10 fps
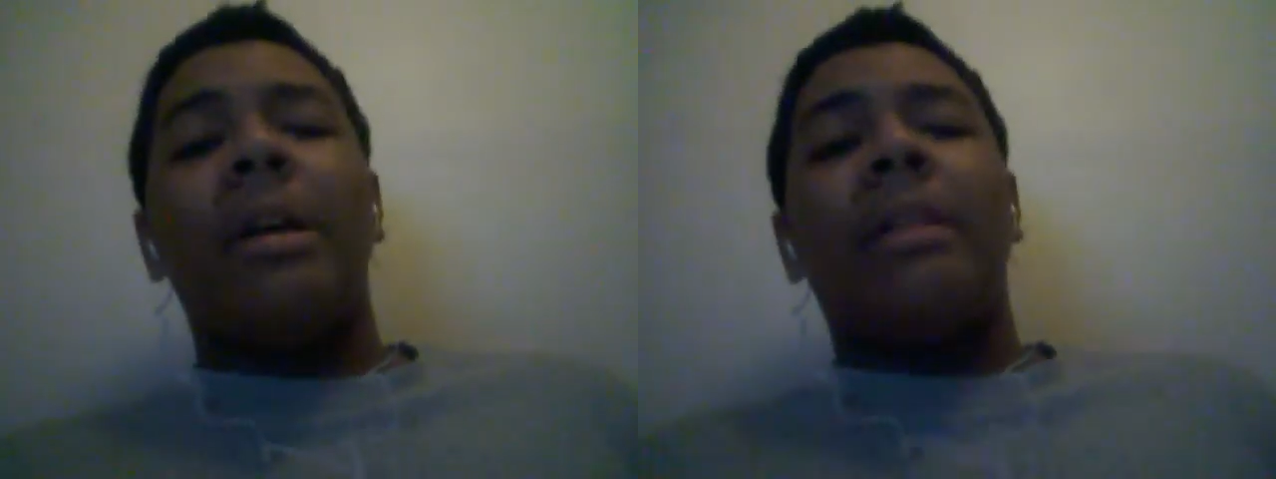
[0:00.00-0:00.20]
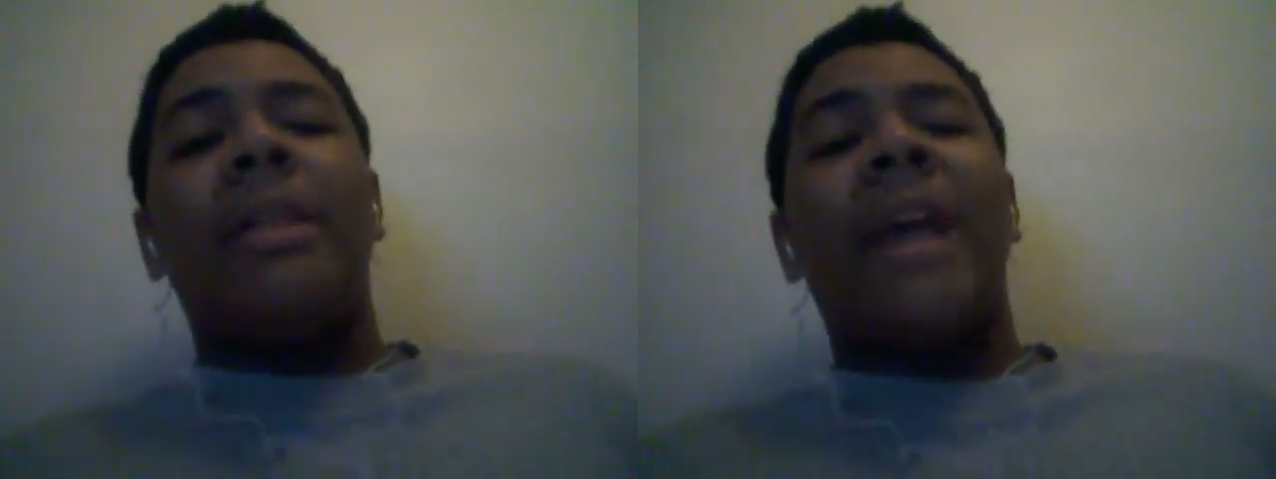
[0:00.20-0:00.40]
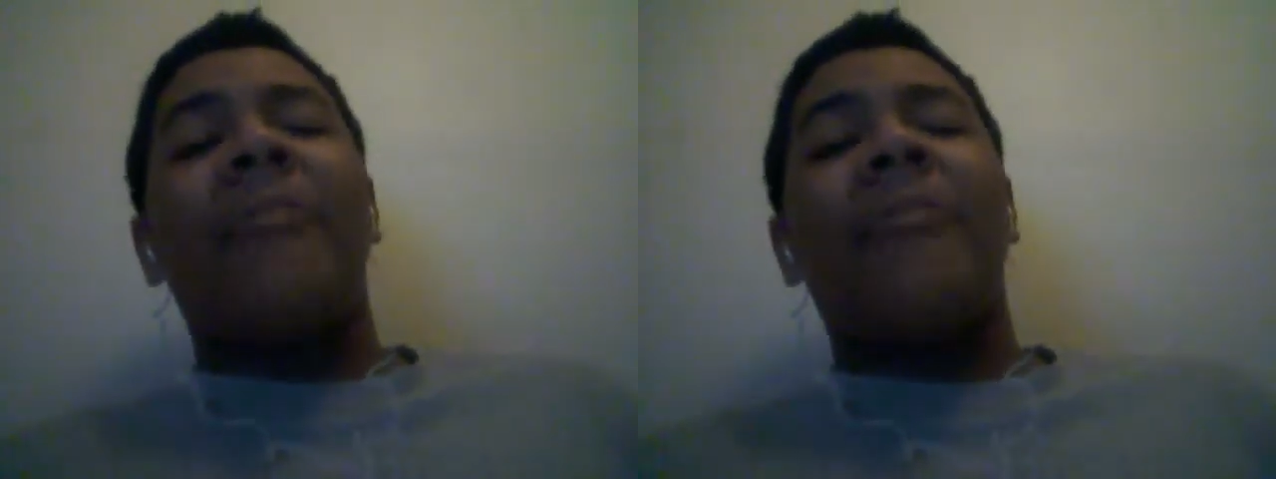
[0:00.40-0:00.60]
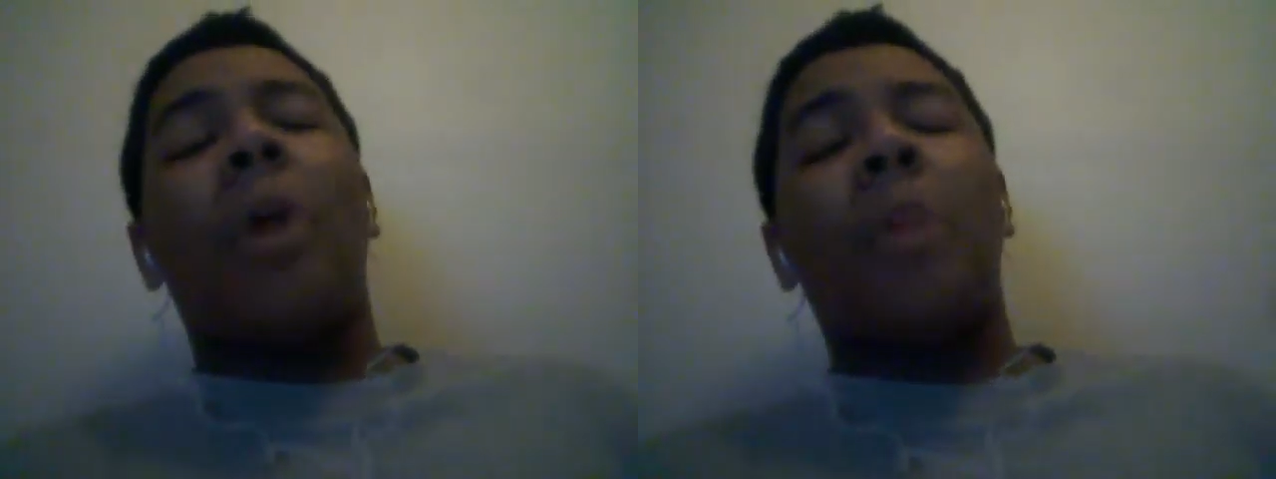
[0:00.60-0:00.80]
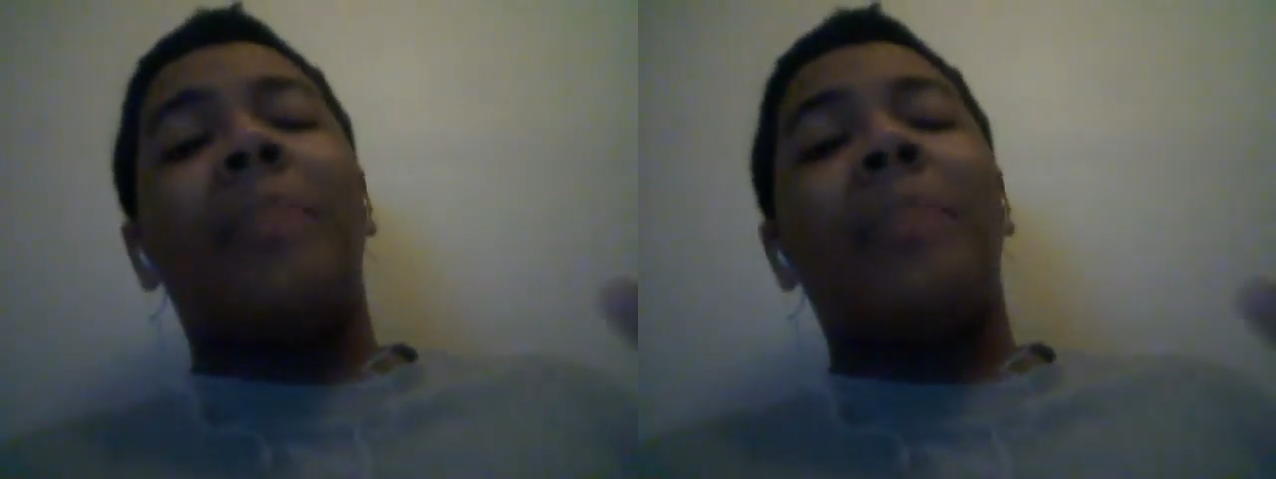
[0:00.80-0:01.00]
they had the
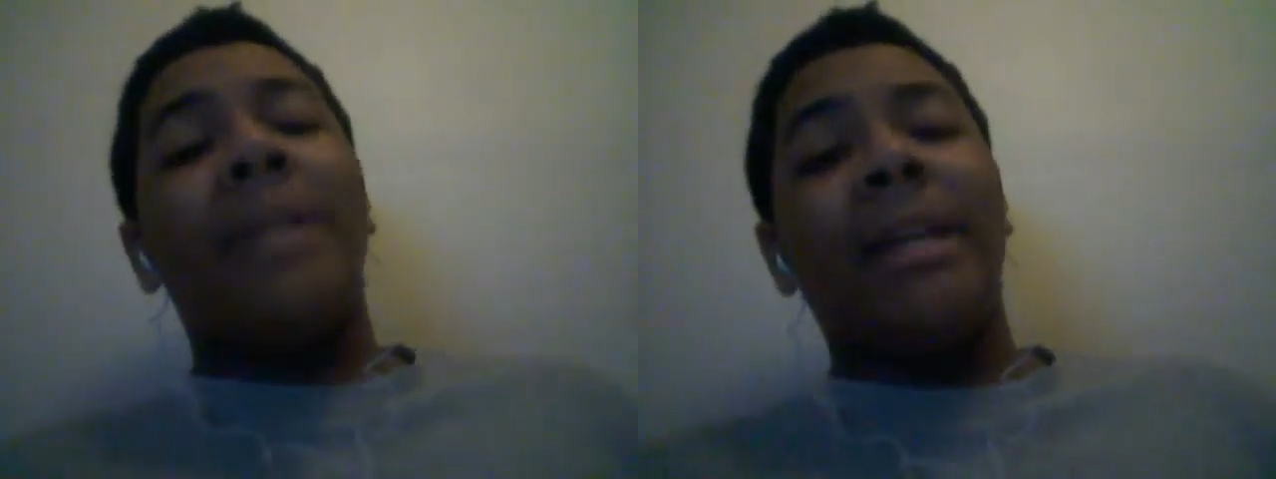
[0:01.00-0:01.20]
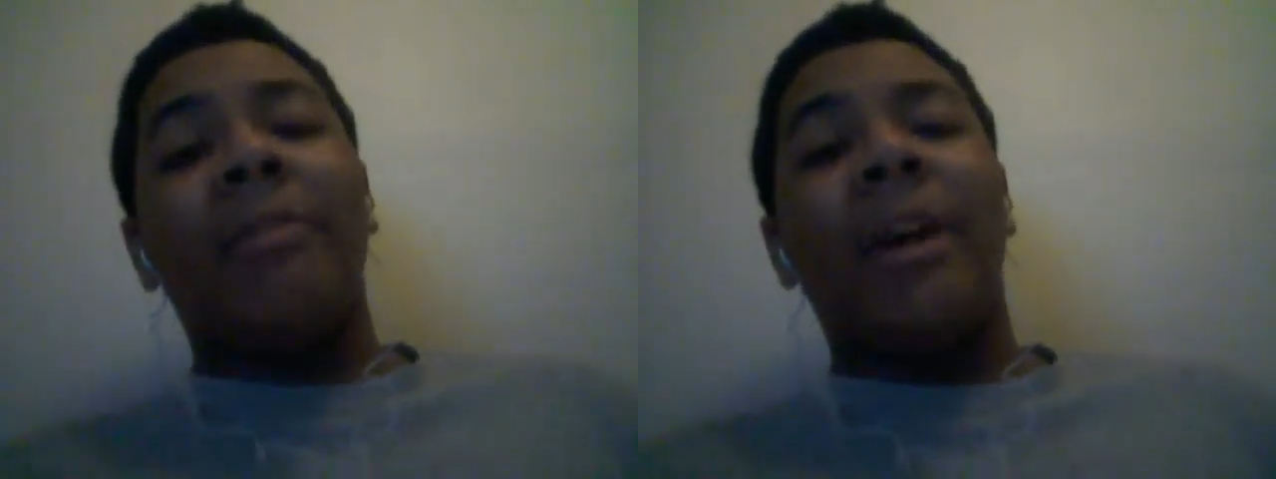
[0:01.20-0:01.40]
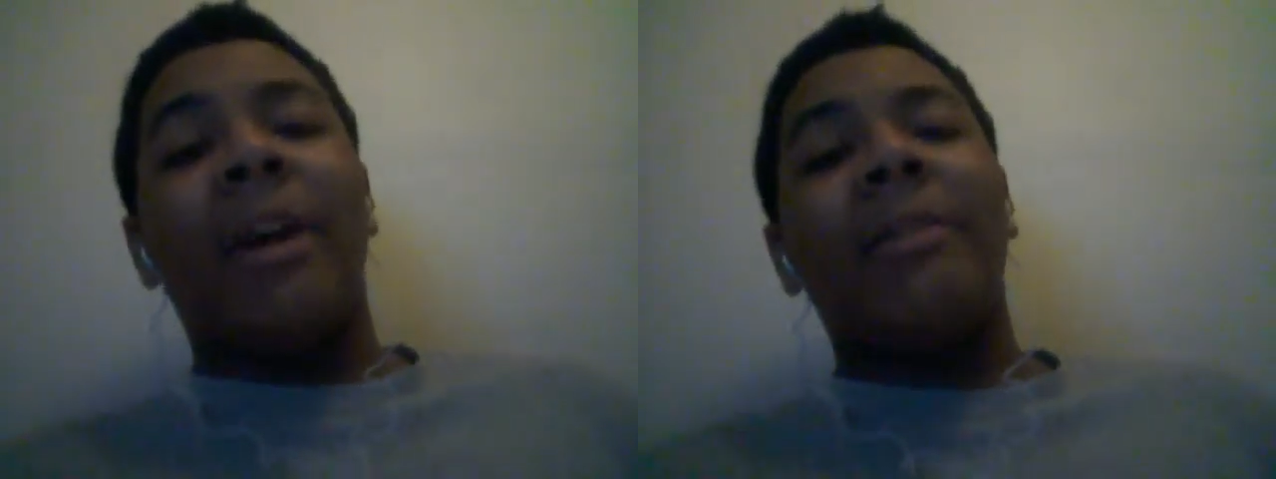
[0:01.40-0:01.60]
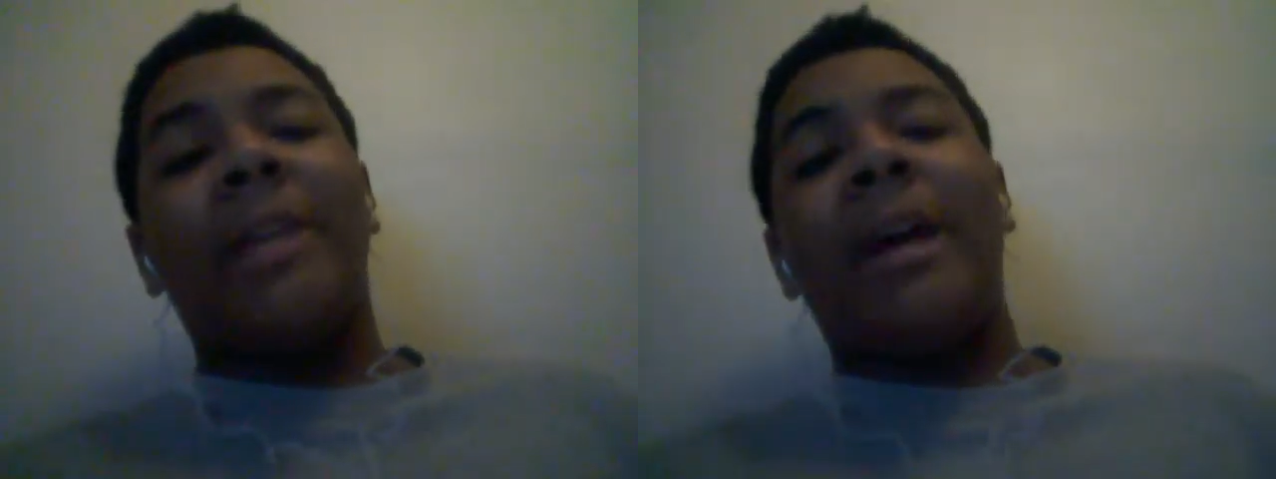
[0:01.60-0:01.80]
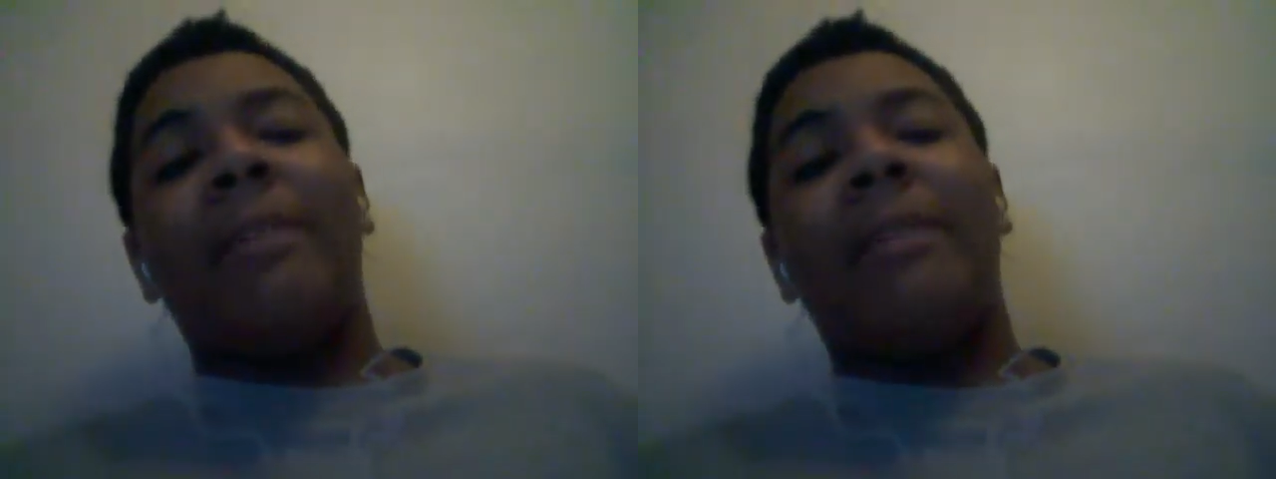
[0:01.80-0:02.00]
RPD, right?
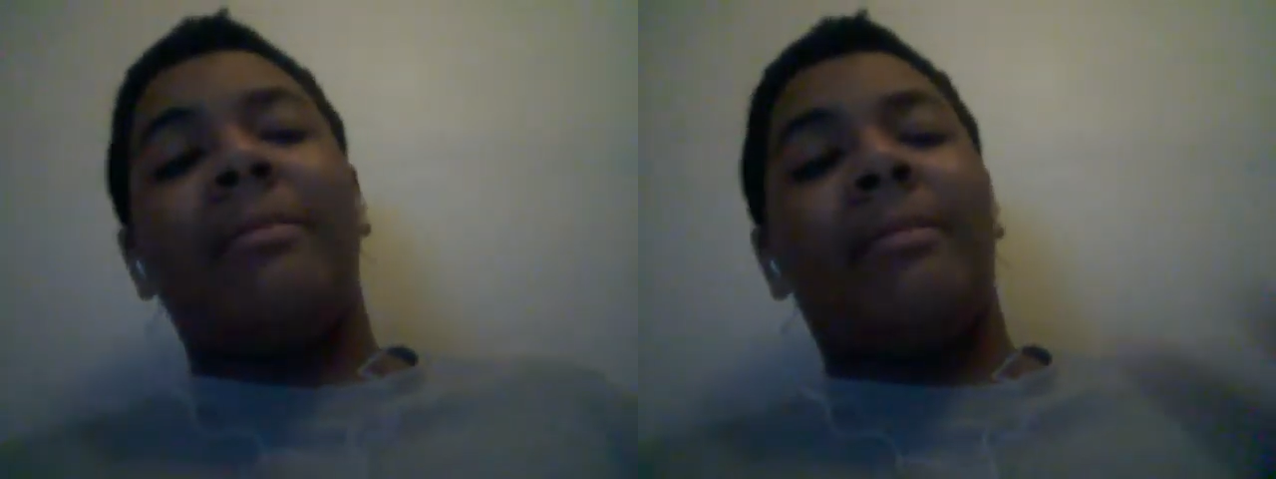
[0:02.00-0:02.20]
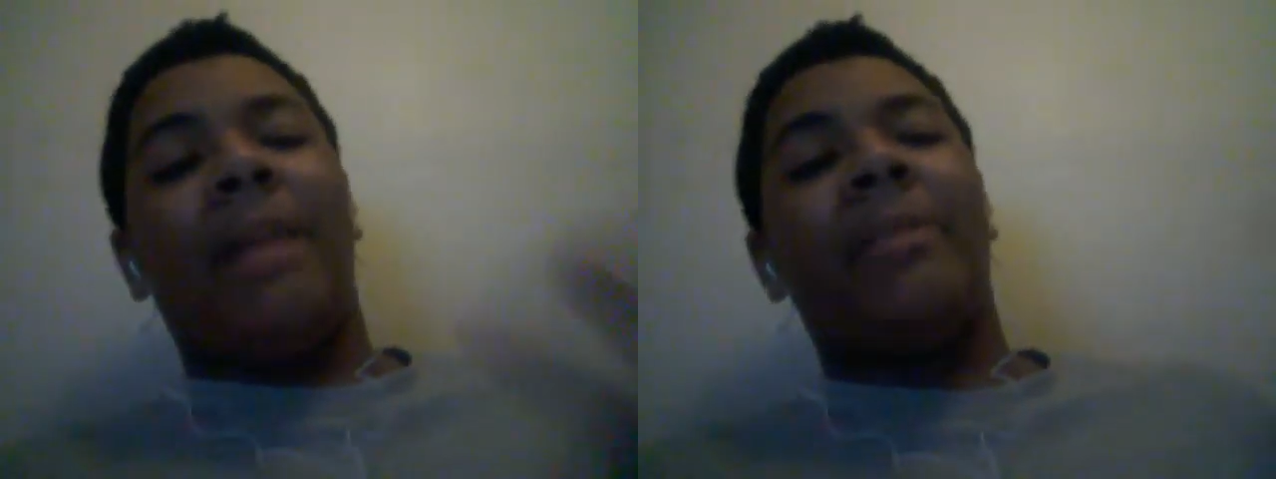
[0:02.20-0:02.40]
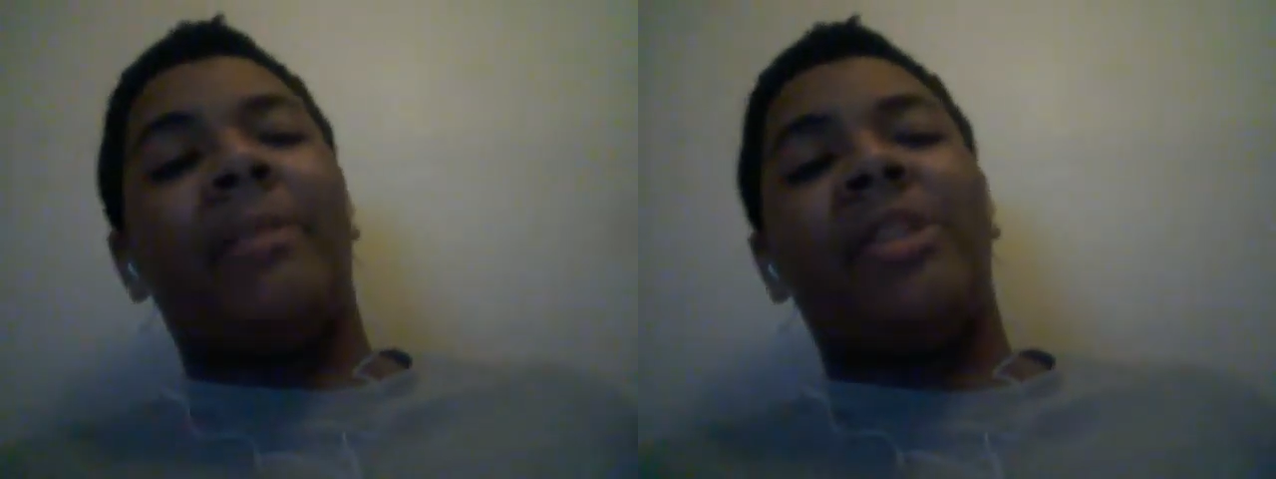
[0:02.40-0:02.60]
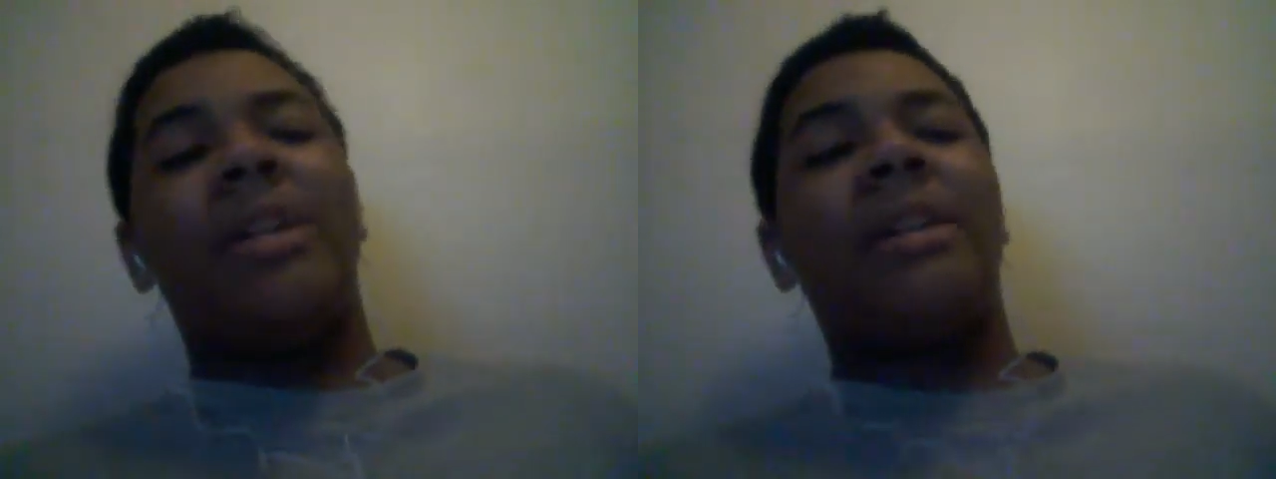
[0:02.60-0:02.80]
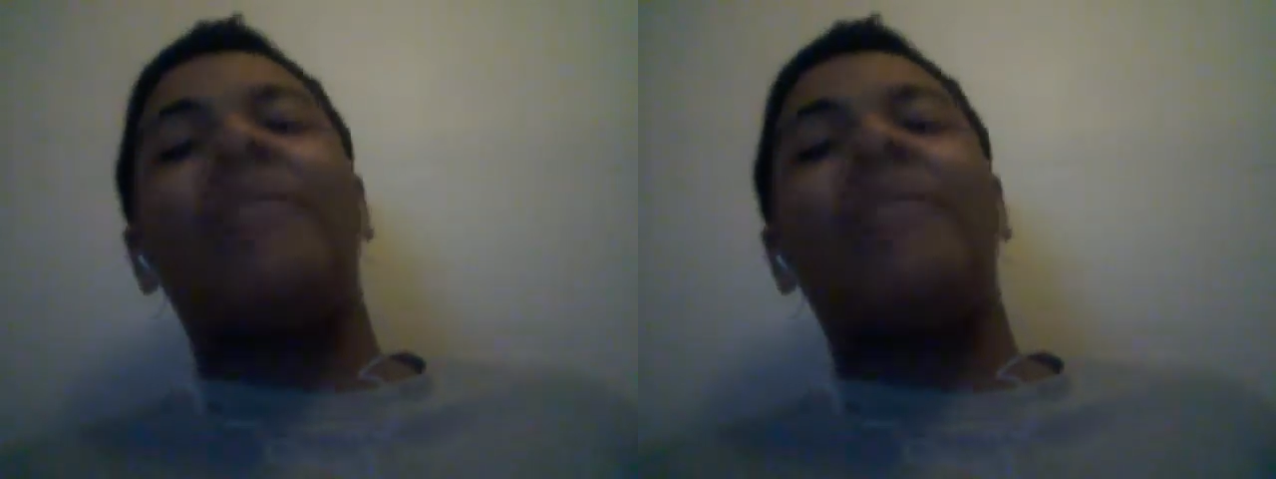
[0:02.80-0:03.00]
That light machine
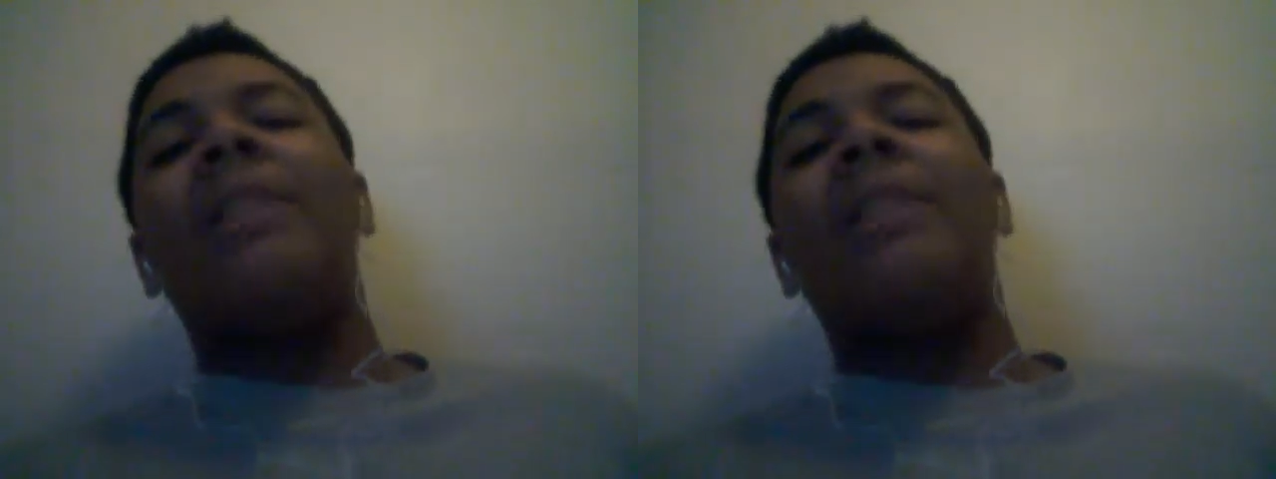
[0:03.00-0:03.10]
gun